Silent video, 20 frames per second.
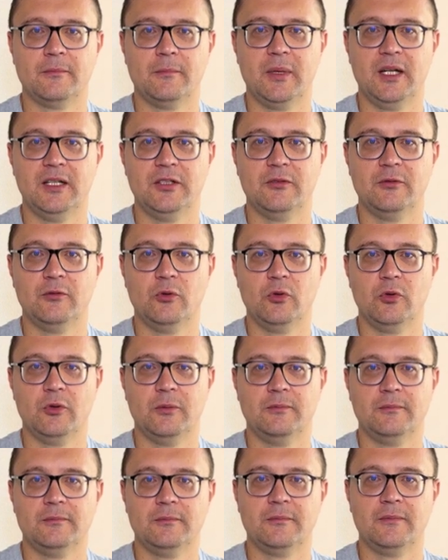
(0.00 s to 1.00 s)
Best for
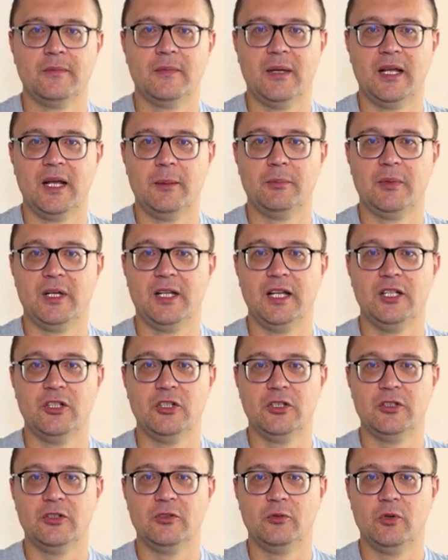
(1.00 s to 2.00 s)

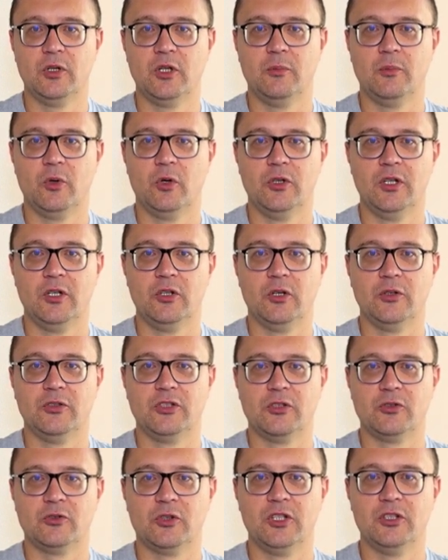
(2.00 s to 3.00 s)
applications where ammonia
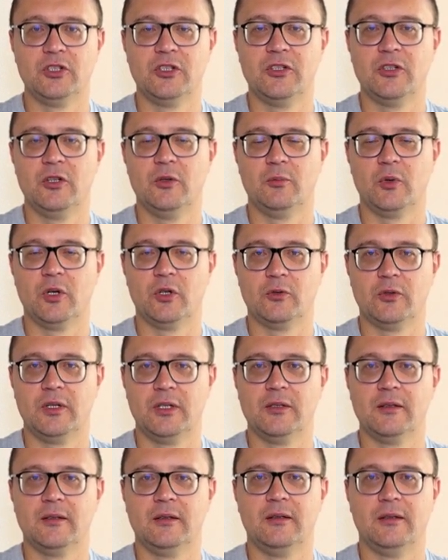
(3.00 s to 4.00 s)
concentrations are
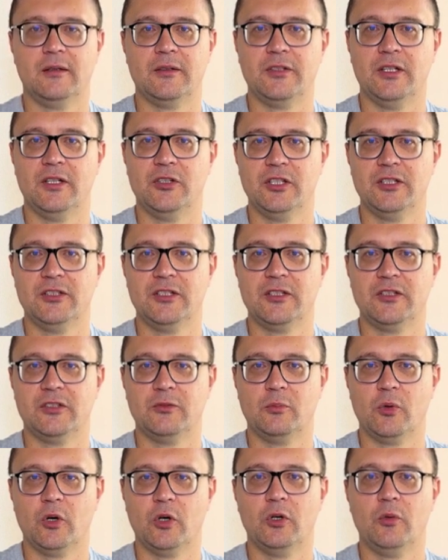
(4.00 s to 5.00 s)
moderate, such as in
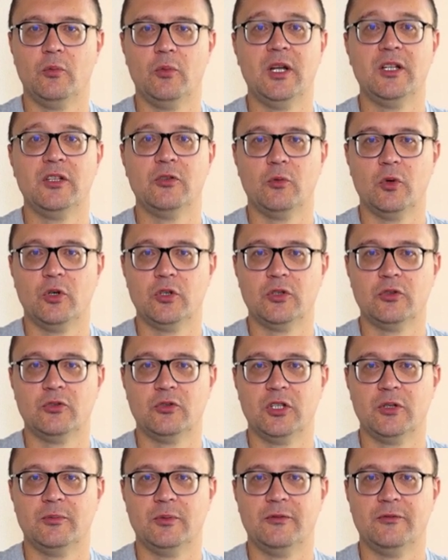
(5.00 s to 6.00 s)
smaller wastewater
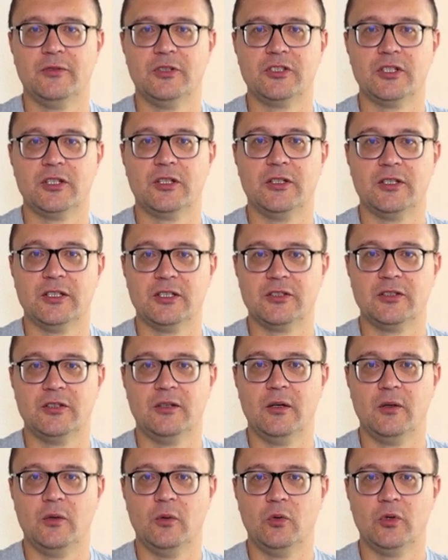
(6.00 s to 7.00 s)
treatment facilities
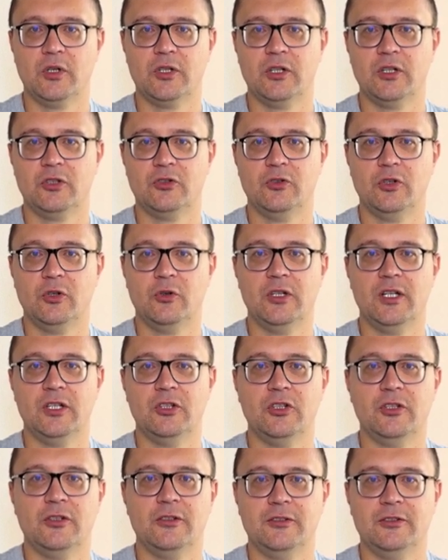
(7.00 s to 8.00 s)
or industrial
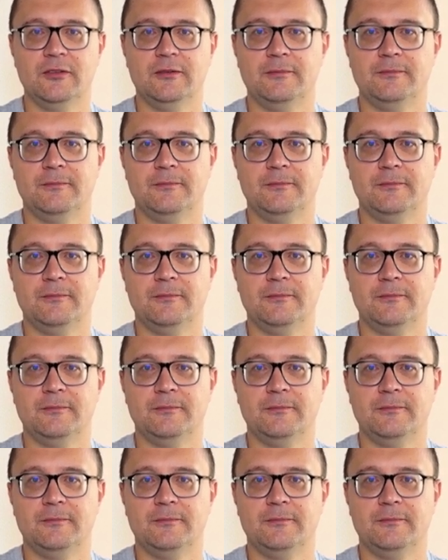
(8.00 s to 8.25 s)
kitchens.